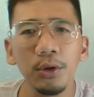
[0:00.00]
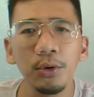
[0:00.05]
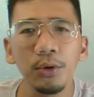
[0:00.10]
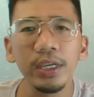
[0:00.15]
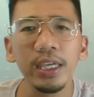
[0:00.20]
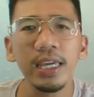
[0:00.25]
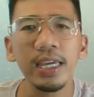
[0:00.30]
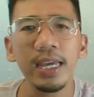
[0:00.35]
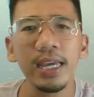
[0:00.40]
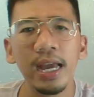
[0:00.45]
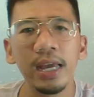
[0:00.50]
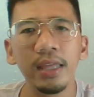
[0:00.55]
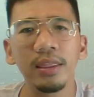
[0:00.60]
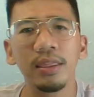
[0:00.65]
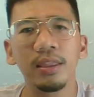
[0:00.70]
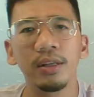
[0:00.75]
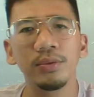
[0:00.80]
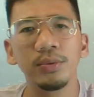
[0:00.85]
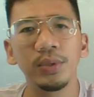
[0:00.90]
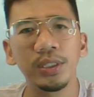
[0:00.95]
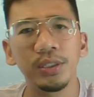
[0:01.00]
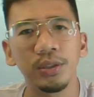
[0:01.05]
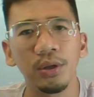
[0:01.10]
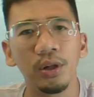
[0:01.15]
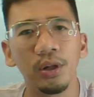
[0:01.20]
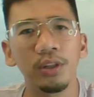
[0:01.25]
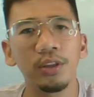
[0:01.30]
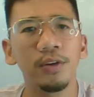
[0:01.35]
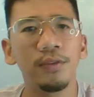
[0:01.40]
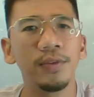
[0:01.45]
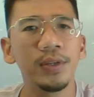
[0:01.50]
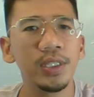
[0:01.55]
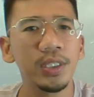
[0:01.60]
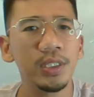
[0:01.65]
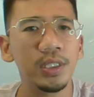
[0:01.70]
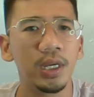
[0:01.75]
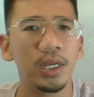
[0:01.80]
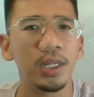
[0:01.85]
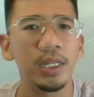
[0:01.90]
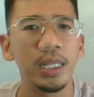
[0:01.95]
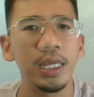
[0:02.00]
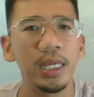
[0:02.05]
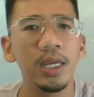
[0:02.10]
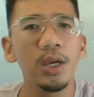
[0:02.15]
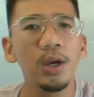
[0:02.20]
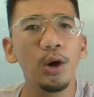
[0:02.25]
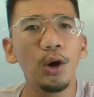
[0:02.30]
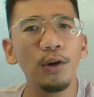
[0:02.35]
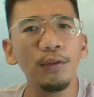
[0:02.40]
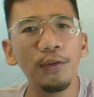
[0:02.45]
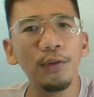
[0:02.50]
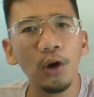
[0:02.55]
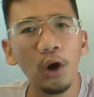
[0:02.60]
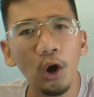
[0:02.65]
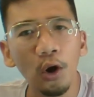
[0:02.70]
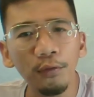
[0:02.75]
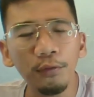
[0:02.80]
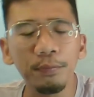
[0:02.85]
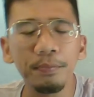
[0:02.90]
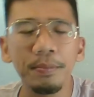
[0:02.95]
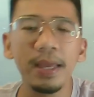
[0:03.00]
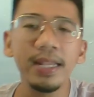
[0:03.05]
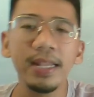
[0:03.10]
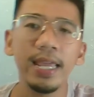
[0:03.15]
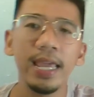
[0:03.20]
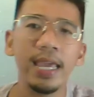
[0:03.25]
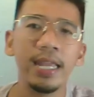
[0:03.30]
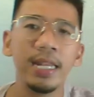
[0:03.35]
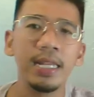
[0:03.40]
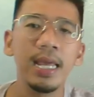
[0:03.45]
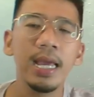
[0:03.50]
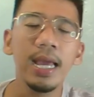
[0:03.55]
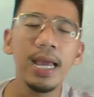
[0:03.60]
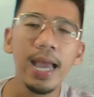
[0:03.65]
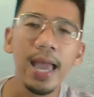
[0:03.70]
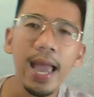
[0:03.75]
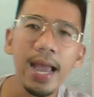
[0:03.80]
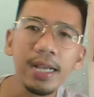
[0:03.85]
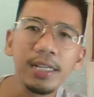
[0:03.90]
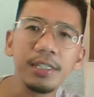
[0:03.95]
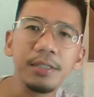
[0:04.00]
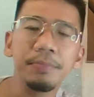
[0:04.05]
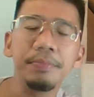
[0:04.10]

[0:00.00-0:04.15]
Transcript: by looking at the result of a study of Hoffman and